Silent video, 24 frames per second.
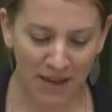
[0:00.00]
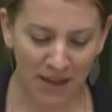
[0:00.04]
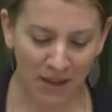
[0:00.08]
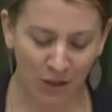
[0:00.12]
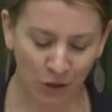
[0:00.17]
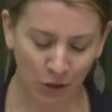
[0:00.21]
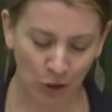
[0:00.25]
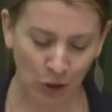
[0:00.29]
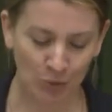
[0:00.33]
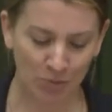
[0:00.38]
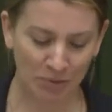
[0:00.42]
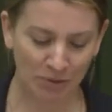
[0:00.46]

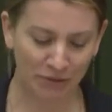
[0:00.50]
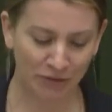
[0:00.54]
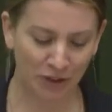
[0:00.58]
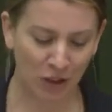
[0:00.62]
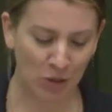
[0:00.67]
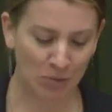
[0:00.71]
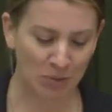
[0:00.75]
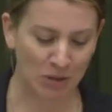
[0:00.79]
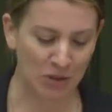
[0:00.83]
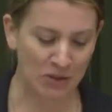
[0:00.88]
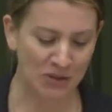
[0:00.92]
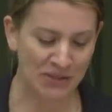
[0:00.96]
male group of
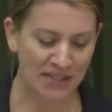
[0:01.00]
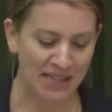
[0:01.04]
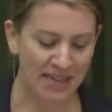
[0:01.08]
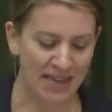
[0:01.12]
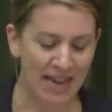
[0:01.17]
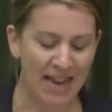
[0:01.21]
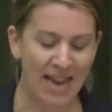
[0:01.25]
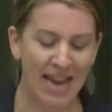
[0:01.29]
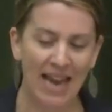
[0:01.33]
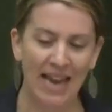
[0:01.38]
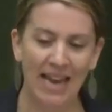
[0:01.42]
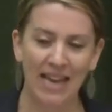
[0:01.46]
farmers,
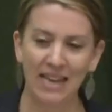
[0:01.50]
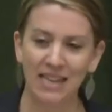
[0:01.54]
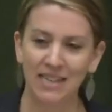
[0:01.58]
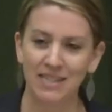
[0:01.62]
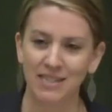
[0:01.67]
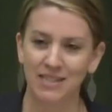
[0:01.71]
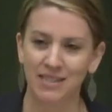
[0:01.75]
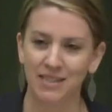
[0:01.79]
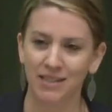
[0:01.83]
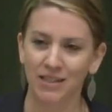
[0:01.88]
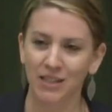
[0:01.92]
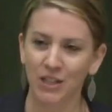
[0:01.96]

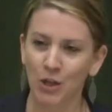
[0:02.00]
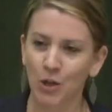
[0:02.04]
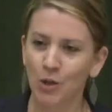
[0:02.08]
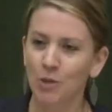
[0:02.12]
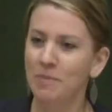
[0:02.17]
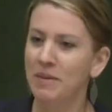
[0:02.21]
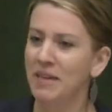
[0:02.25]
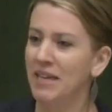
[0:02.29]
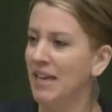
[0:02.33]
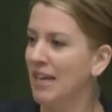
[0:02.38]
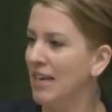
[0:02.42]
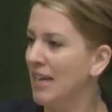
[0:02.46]
and you know, in
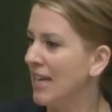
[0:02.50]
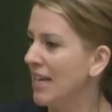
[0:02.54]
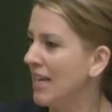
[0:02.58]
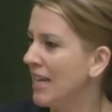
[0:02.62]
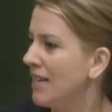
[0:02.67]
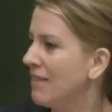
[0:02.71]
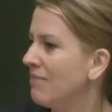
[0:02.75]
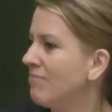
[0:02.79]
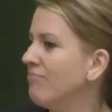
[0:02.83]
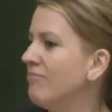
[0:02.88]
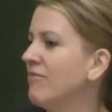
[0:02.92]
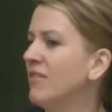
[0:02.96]
the
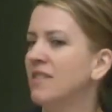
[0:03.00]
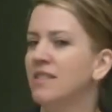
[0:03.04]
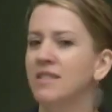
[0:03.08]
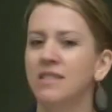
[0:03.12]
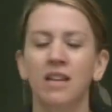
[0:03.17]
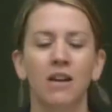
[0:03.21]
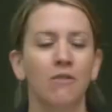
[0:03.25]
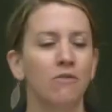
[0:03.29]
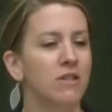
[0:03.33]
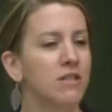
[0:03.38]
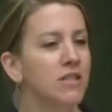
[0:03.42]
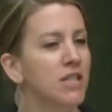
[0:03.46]
beginning
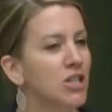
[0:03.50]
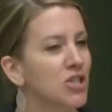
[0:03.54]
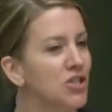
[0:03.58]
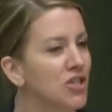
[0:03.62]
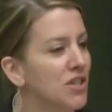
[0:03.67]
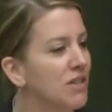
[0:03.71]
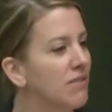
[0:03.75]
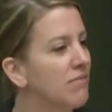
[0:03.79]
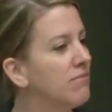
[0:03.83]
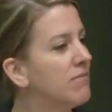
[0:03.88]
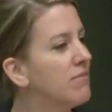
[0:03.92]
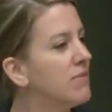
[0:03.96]
this
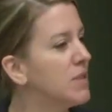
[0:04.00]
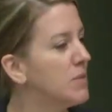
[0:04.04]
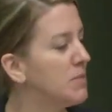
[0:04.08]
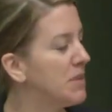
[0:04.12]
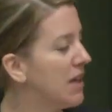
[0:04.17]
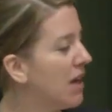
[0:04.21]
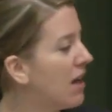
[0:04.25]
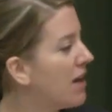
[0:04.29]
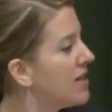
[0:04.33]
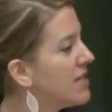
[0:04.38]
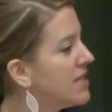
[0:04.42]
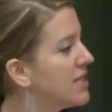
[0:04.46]
conversation, to
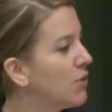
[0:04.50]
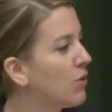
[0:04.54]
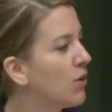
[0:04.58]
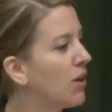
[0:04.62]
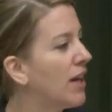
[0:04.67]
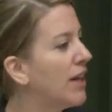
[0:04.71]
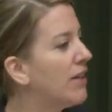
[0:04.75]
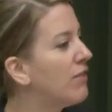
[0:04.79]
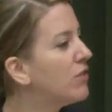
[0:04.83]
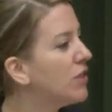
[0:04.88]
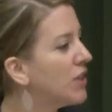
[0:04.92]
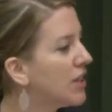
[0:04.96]
be honest, they were
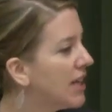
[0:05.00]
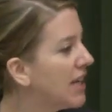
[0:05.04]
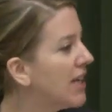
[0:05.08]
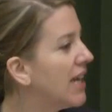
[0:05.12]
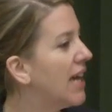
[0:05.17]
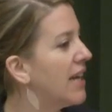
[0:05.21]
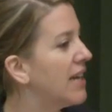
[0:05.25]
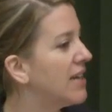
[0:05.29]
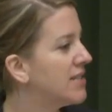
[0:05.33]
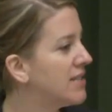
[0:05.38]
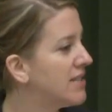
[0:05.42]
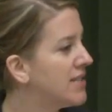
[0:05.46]
kind of
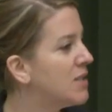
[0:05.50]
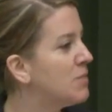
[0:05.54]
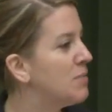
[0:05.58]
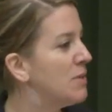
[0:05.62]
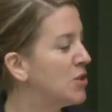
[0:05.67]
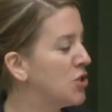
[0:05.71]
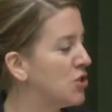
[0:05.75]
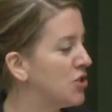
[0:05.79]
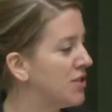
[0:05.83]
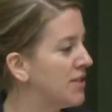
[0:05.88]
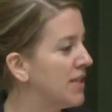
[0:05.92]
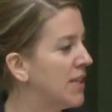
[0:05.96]
looking at us
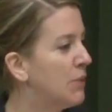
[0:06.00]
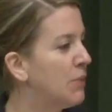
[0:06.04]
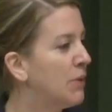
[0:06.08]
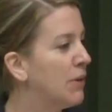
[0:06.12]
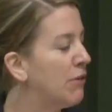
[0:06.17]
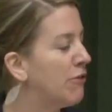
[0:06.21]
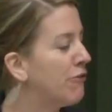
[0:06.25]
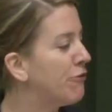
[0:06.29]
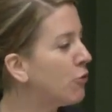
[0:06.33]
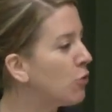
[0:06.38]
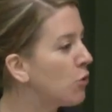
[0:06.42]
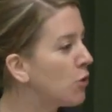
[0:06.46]
suspiciously. We
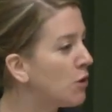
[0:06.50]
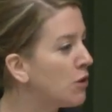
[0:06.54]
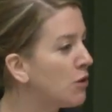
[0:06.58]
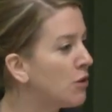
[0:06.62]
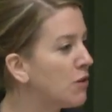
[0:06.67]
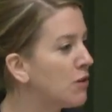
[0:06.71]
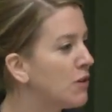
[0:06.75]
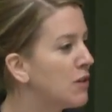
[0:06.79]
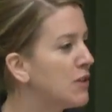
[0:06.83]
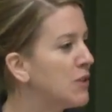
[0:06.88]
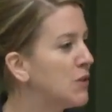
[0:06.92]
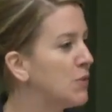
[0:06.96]
were
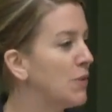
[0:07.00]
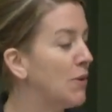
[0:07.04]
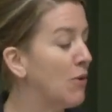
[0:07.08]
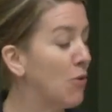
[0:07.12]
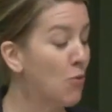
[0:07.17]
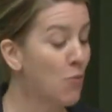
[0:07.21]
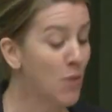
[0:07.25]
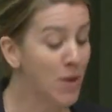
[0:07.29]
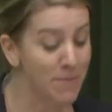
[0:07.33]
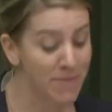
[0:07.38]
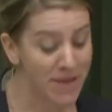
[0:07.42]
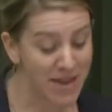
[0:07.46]
foreigners, we
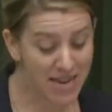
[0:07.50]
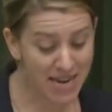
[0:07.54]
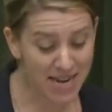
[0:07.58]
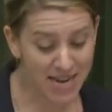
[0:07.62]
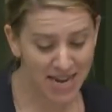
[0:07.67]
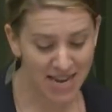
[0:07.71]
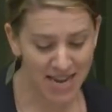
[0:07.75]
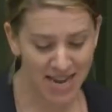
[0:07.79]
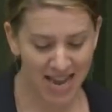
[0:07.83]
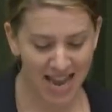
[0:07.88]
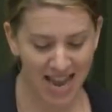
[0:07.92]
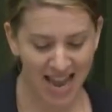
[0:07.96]
were
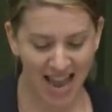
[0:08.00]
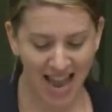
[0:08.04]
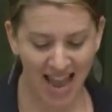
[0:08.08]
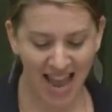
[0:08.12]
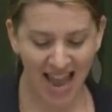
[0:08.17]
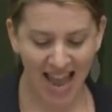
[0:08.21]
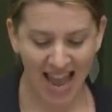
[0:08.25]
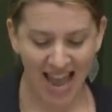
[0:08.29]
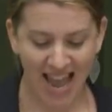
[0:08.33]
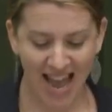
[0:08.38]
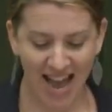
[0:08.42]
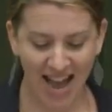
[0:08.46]
women.
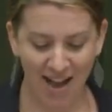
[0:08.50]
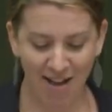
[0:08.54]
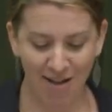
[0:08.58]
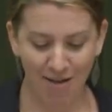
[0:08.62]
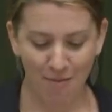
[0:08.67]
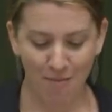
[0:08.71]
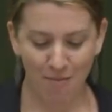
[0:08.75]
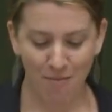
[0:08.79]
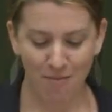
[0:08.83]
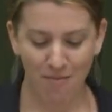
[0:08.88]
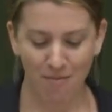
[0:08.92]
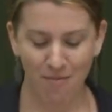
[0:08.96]

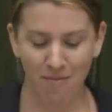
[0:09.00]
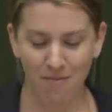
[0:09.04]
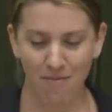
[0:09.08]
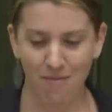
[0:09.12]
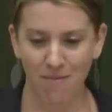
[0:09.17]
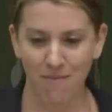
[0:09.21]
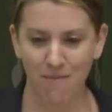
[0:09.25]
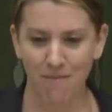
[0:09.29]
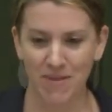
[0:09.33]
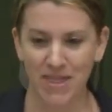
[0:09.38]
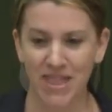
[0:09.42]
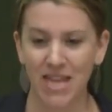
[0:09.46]
Um,
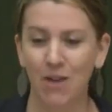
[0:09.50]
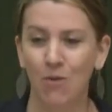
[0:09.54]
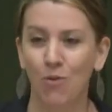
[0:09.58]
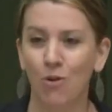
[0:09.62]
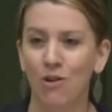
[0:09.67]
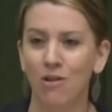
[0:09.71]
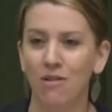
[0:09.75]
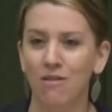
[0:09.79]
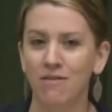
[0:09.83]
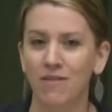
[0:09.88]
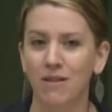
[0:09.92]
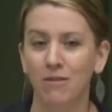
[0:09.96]
but they
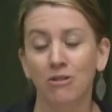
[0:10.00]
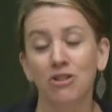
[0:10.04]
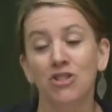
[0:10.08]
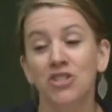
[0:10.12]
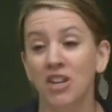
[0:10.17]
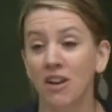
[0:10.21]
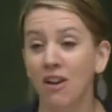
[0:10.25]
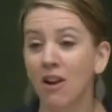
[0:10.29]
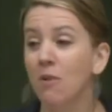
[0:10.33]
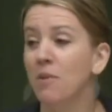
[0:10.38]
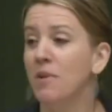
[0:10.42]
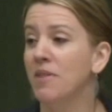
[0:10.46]
were, they were
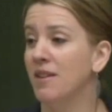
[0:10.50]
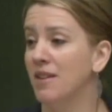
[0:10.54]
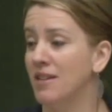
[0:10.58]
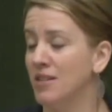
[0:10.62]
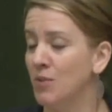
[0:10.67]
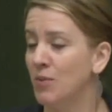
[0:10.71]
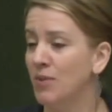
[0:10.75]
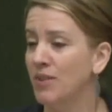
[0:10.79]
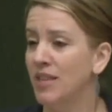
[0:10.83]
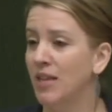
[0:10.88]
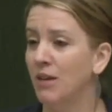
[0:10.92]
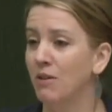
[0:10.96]
sharing with
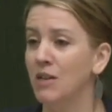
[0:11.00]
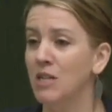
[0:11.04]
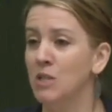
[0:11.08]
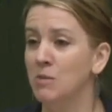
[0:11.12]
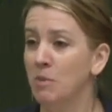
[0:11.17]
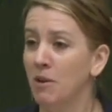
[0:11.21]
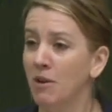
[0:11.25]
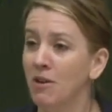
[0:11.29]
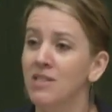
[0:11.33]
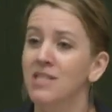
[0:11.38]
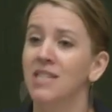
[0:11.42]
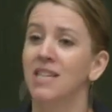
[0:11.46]
us what they were
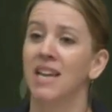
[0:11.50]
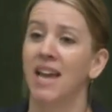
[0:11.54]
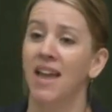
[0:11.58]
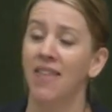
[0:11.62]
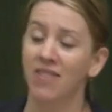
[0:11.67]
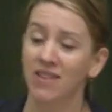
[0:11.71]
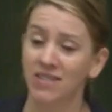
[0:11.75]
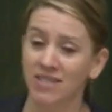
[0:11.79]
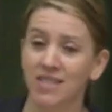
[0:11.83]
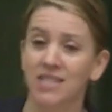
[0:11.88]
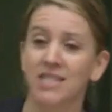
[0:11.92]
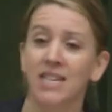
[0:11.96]
experiencing
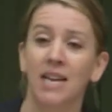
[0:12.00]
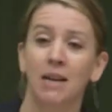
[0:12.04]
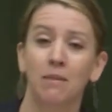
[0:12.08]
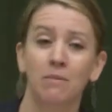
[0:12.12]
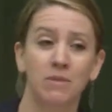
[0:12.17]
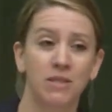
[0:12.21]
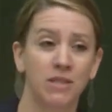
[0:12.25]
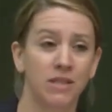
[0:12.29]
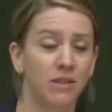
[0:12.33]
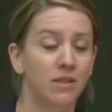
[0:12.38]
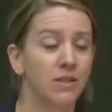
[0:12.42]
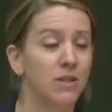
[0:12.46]
and this
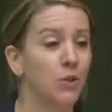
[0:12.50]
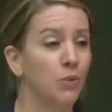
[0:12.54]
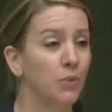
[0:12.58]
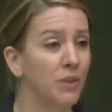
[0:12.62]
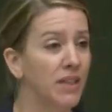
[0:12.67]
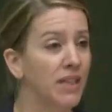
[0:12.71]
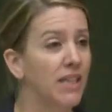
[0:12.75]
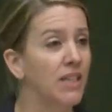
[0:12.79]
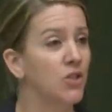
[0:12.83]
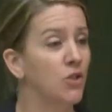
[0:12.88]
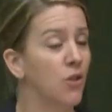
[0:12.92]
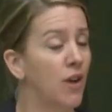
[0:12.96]
attempt to, to
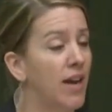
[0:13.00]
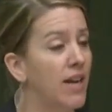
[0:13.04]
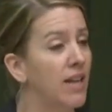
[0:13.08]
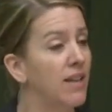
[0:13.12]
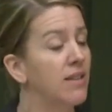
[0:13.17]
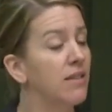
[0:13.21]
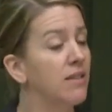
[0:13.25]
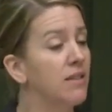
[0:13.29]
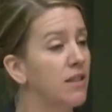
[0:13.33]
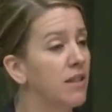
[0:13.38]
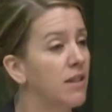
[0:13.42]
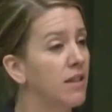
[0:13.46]
really try
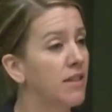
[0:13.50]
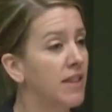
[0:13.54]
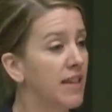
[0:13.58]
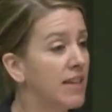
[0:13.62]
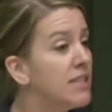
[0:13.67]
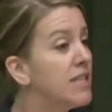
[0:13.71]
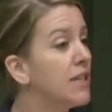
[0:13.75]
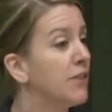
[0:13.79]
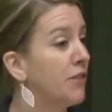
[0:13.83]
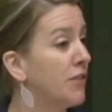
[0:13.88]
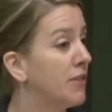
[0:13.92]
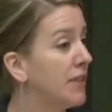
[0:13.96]
to
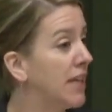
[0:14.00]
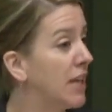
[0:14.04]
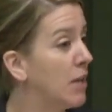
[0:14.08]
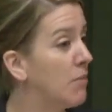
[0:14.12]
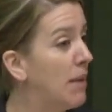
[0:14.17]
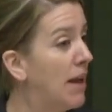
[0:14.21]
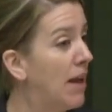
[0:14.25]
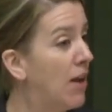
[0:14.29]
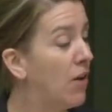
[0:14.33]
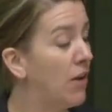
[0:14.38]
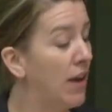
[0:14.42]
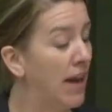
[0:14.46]
think differently
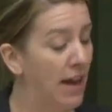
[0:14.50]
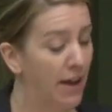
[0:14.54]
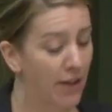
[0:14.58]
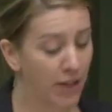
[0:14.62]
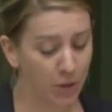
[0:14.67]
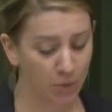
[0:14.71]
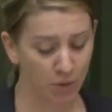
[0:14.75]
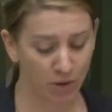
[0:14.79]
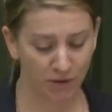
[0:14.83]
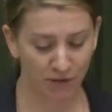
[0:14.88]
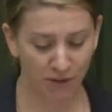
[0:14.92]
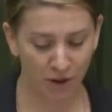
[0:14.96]
about how
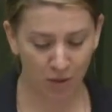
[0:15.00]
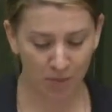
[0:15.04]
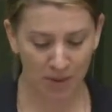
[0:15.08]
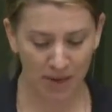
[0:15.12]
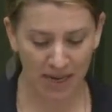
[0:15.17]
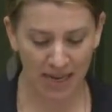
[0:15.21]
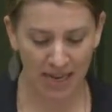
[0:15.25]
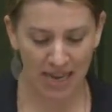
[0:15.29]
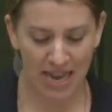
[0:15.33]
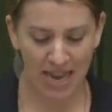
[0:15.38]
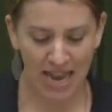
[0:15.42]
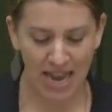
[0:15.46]
they were
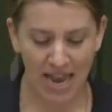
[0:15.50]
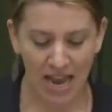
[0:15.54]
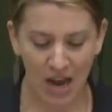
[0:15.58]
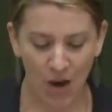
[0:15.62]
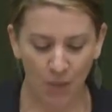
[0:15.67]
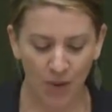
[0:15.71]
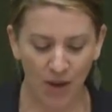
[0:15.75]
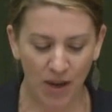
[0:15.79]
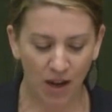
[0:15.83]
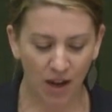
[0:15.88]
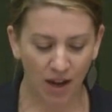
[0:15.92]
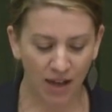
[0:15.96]
farming.
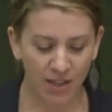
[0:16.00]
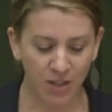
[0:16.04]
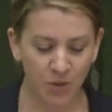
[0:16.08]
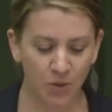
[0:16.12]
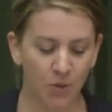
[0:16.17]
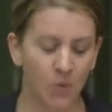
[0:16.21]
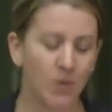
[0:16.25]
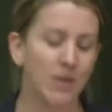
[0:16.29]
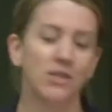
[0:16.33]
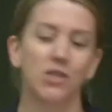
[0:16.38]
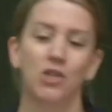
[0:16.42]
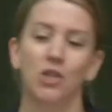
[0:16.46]
We got
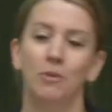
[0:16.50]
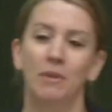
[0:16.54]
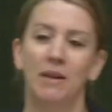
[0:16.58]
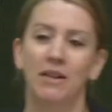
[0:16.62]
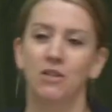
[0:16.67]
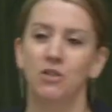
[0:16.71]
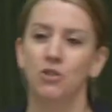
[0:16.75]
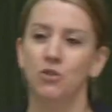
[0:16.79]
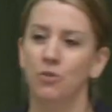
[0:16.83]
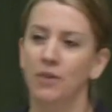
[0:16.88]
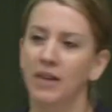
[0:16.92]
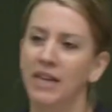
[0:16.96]
to a question
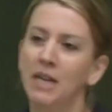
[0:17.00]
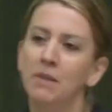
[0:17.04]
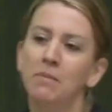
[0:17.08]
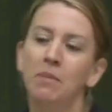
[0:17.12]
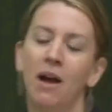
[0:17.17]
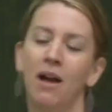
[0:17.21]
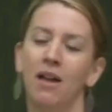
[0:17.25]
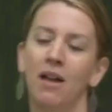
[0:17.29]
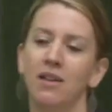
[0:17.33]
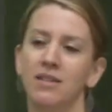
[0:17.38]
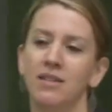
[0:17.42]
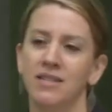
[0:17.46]
about trade
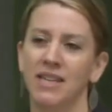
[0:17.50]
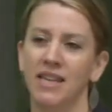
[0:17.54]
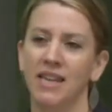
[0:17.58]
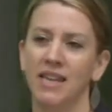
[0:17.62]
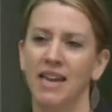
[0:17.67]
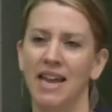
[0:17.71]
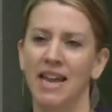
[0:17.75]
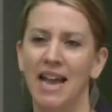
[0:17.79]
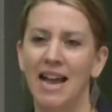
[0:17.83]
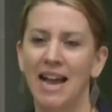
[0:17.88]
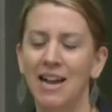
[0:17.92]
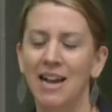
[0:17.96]
policy,
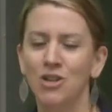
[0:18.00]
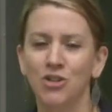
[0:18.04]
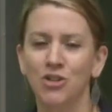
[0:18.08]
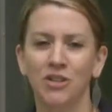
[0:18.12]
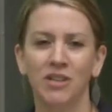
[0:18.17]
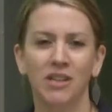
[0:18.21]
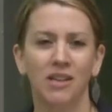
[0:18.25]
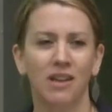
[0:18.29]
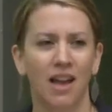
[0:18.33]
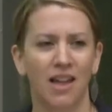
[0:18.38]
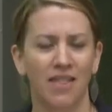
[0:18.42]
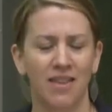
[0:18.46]
and I
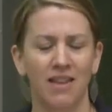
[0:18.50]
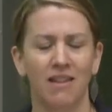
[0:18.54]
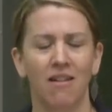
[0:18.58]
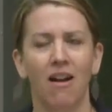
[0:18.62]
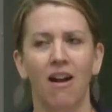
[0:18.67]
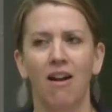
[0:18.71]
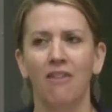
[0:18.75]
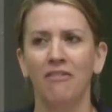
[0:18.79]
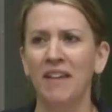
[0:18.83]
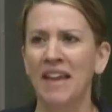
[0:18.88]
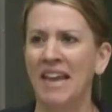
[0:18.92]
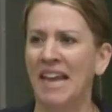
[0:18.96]
actually, I think,
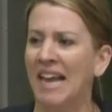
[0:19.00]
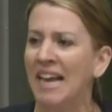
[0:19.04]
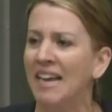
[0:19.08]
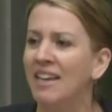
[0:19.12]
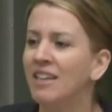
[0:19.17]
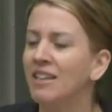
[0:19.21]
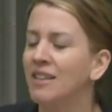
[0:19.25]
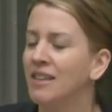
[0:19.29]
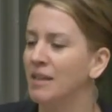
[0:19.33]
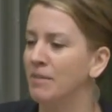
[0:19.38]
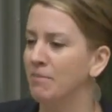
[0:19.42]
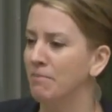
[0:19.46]

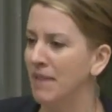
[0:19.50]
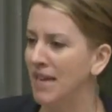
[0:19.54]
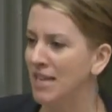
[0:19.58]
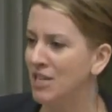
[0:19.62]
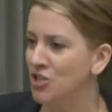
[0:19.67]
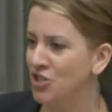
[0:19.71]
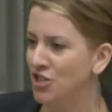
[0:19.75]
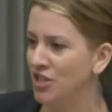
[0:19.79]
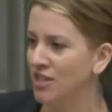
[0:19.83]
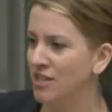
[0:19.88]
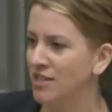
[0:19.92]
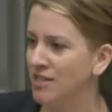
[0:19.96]
offhandedly
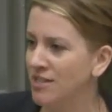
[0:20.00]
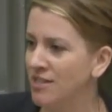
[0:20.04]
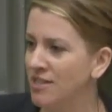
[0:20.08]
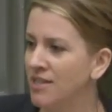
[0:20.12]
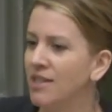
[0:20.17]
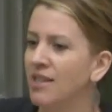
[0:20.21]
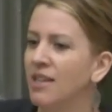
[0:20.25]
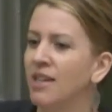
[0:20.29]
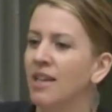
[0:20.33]
mentioned